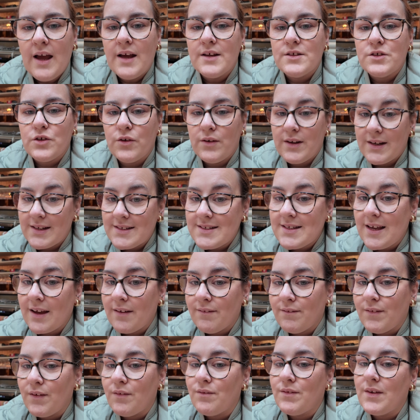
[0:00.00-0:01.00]
It's currently
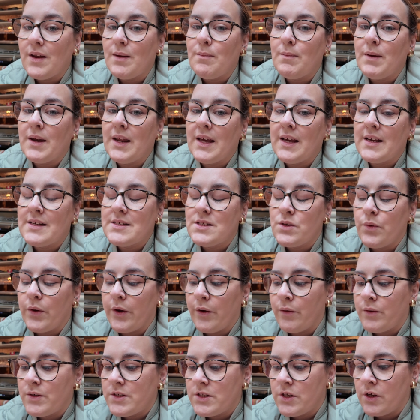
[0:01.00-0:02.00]
saying 15 minutes, so
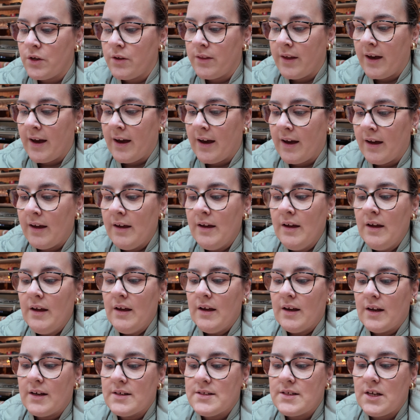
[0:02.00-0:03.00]
I always do that
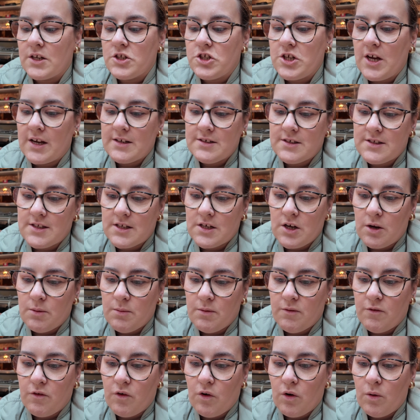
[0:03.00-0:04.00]
because I checked the
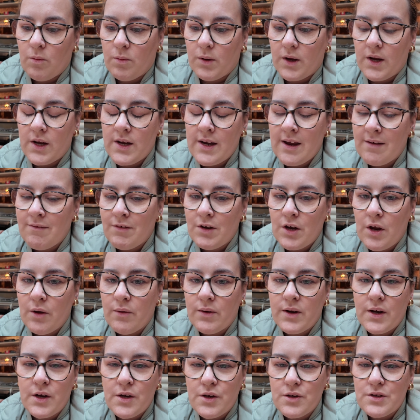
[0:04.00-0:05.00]
night before, but you never know
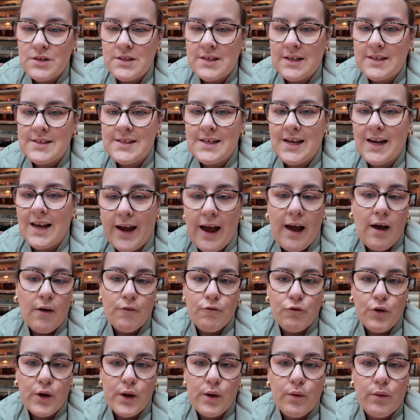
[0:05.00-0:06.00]
in a new city
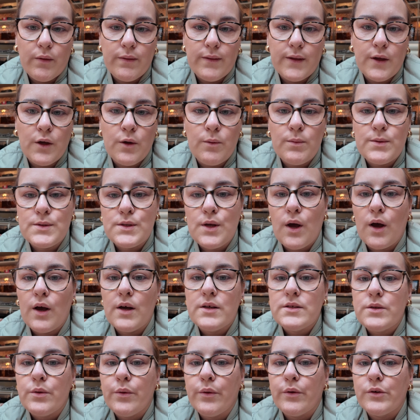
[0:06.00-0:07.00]
how frequent the Ubers
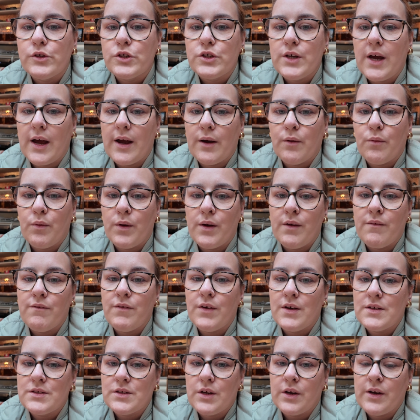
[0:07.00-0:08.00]
are, so I always check when I
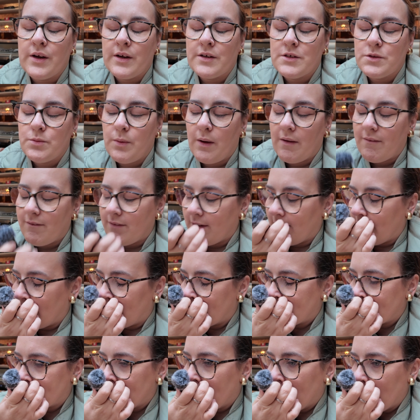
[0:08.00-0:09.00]
first go down to
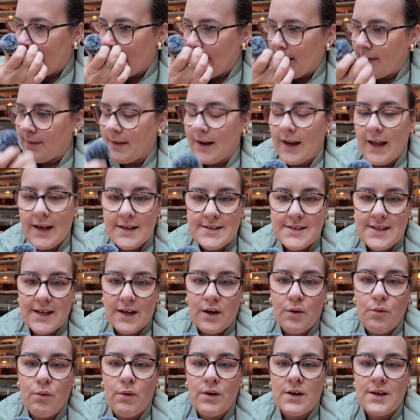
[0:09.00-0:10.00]
breakfast. The last
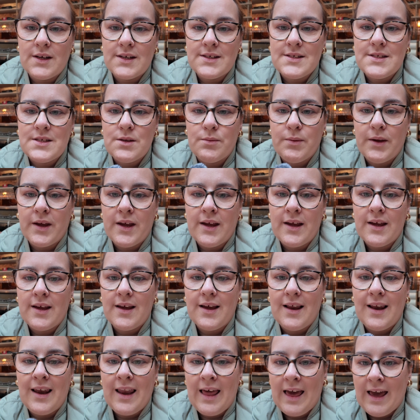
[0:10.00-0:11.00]
thing I want is to
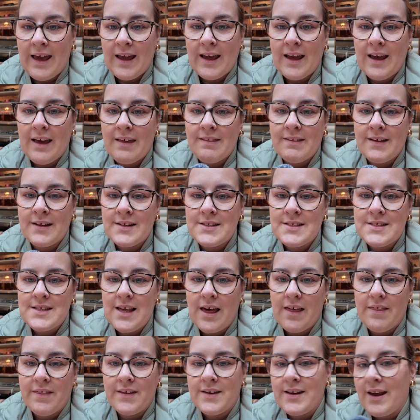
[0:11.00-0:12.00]
be late and then
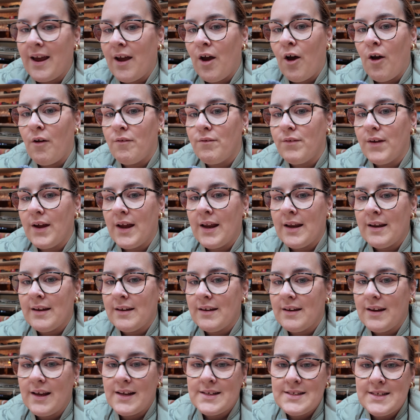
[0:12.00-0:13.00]
set the day off
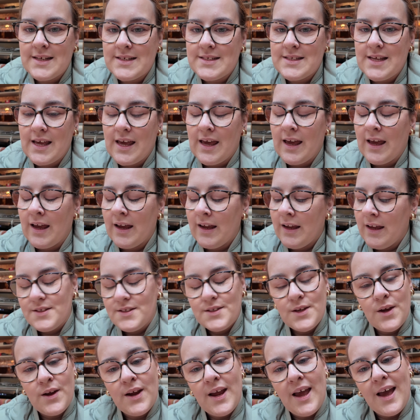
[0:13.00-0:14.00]
in a tizzy.
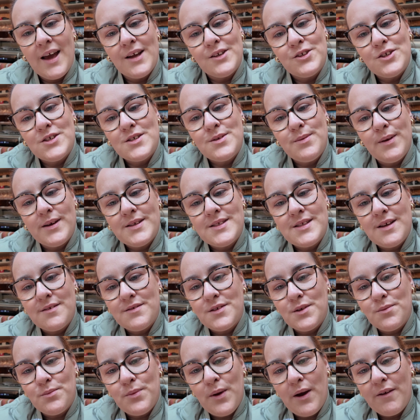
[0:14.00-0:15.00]
So yeah, just about to have
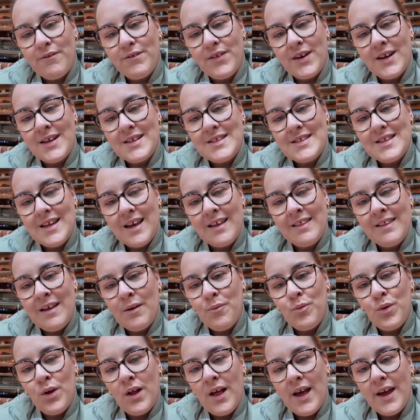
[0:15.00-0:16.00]
some breakfast and
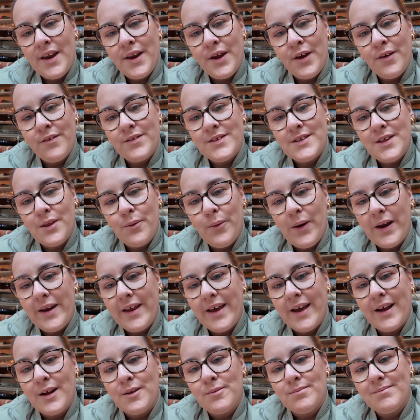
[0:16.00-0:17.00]
then we'll head over to the
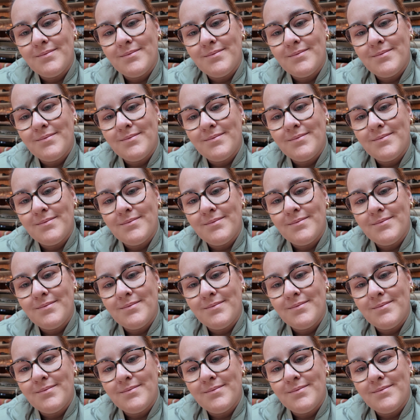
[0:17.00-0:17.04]
wedding.